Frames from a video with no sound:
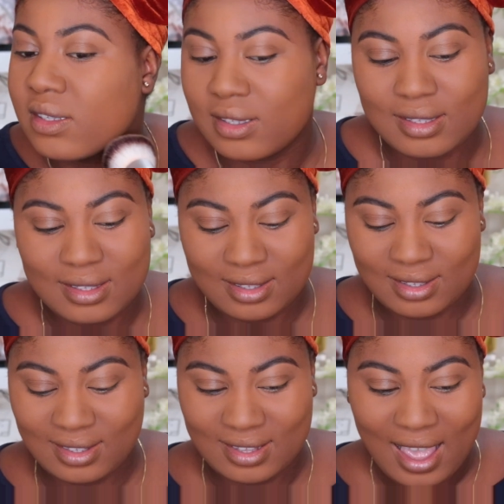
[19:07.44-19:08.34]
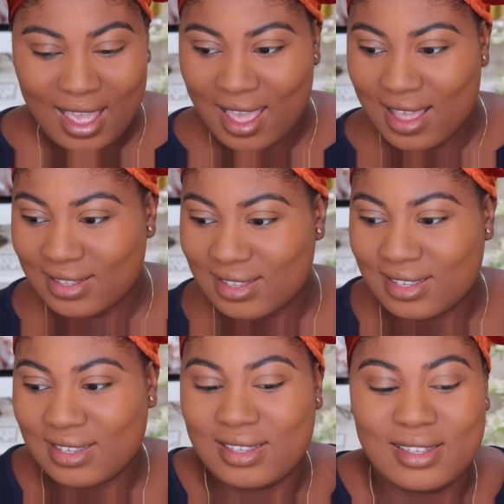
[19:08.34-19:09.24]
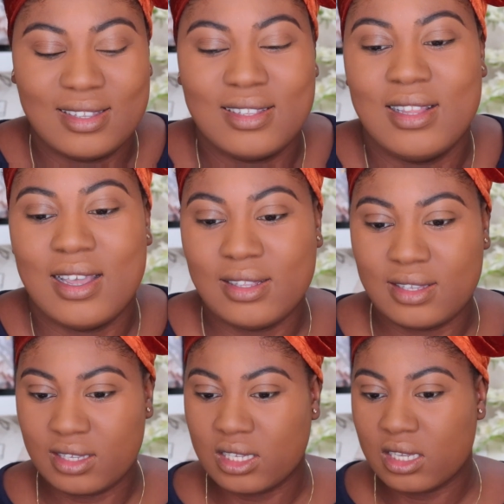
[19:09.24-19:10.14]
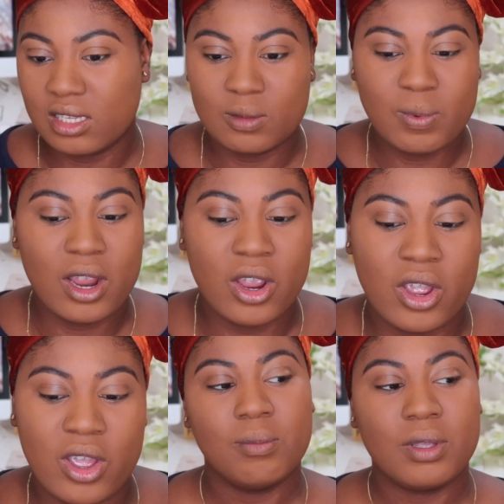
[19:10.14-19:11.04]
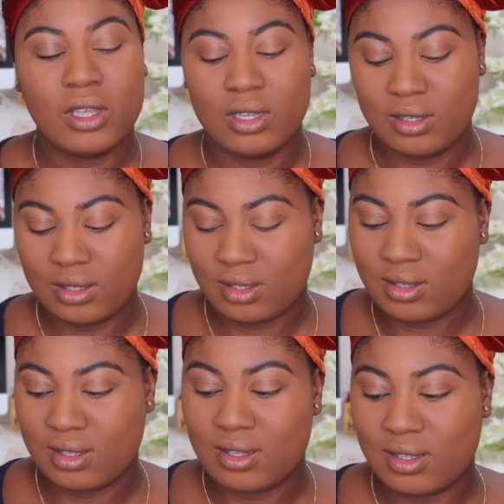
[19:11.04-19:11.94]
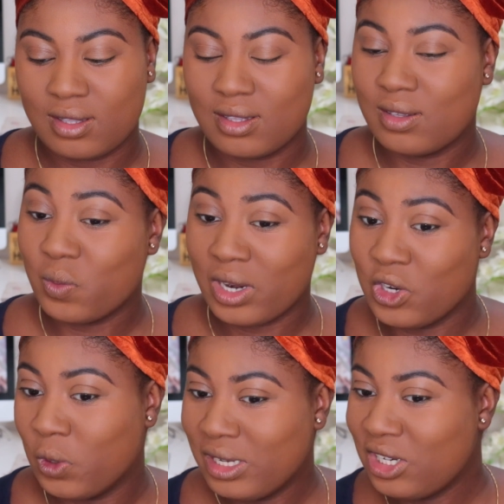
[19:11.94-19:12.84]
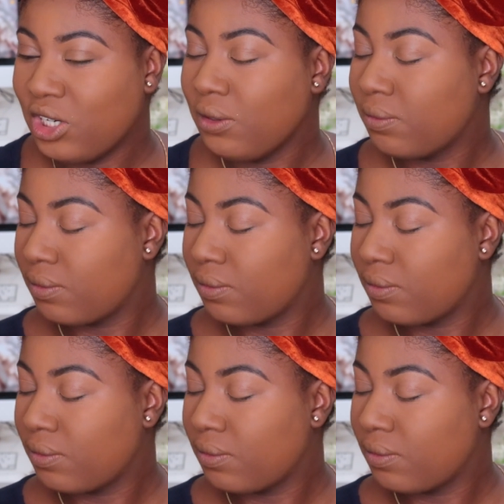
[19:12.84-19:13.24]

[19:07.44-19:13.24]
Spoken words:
Set. Let's spray her because that's what I normally do.